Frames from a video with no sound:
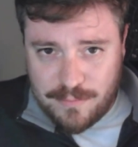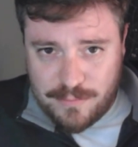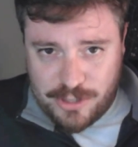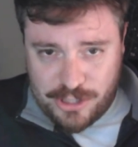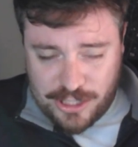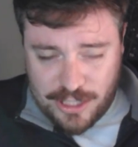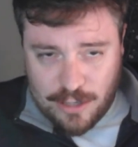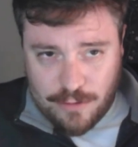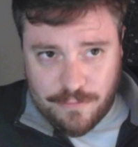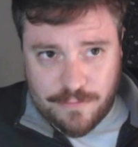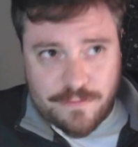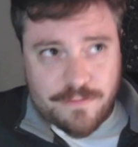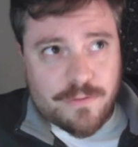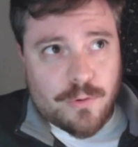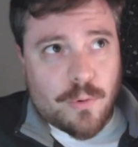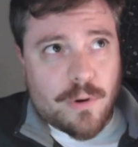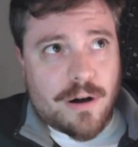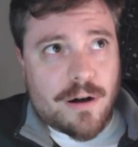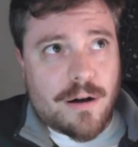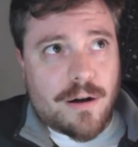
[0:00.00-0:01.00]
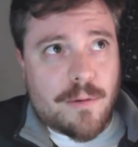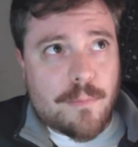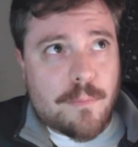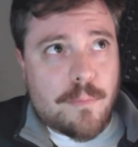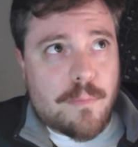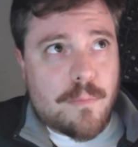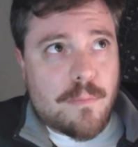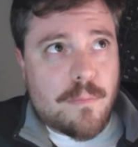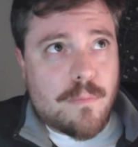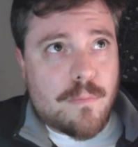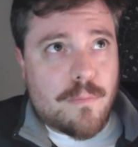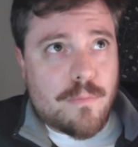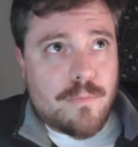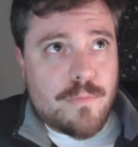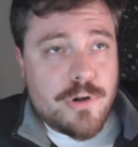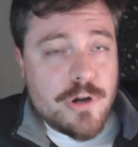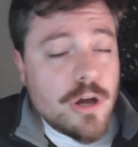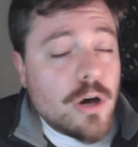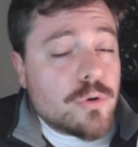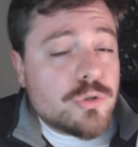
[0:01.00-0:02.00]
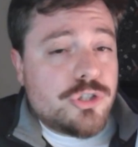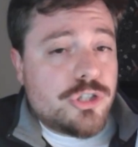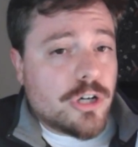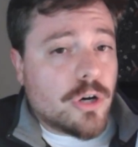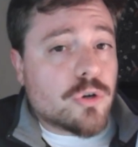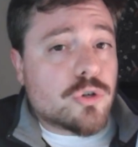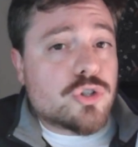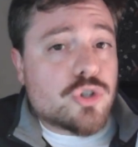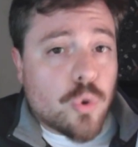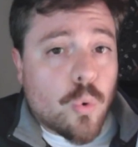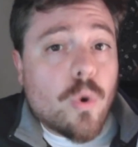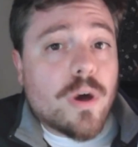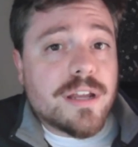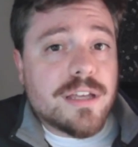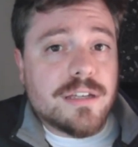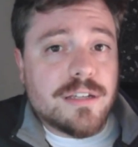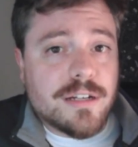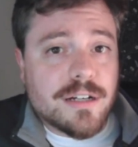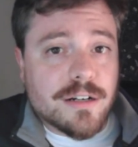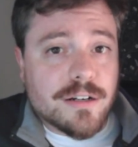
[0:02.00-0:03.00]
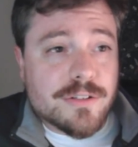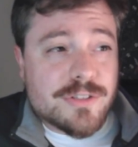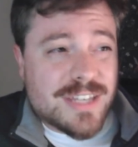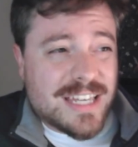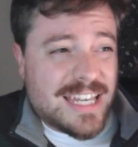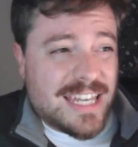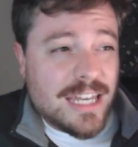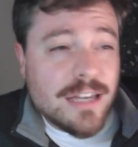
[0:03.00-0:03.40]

shelf for no joke, 20 years,